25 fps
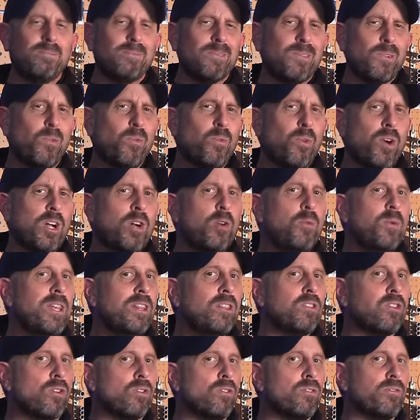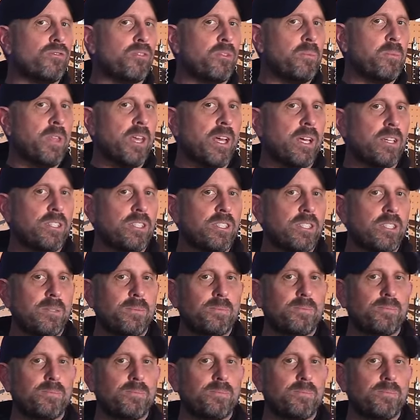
What can we learn from this?